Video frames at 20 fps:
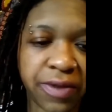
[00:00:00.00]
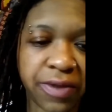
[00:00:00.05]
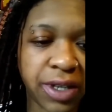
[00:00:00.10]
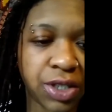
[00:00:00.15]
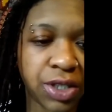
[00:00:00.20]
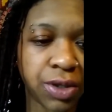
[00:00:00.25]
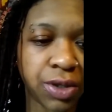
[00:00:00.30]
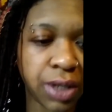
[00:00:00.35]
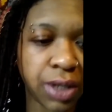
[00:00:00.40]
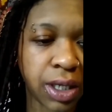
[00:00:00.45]

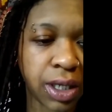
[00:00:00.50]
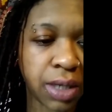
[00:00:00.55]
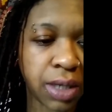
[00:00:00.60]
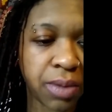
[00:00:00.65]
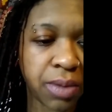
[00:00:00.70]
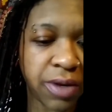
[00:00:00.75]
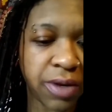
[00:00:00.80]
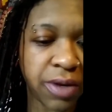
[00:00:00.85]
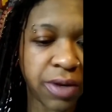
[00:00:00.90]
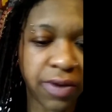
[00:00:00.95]
eventually,
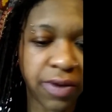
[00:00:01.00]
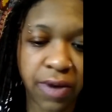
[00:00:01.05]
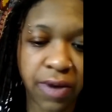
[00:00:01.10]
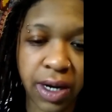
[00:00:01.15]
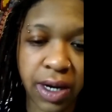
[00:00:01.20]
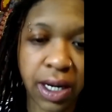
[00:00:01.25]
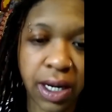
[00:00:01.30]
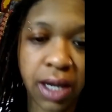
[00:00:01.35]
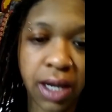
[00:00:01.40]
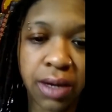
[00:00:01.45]
but for
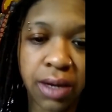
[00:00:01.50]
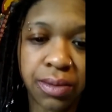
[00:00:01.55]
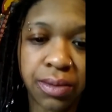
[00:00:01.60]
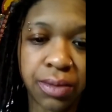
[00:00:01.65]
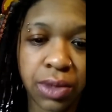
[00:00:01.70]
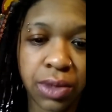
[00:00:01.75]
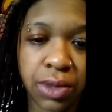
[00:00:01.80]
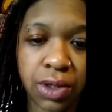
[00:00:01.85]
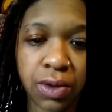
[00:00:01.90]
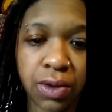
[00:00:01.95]
right now
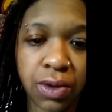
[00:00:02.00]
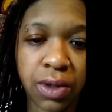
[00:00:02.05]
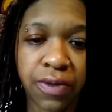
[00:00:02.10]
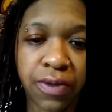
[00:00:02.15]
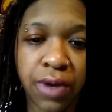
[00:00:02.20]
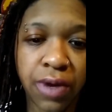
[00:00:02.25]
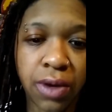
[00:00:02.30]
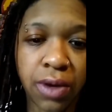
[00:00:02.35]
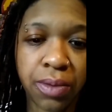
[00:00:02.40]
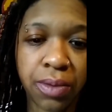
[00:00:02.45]
I'm doing the
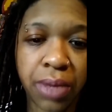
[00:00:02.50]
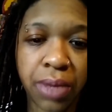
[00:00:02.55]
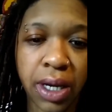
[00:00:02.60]
phone.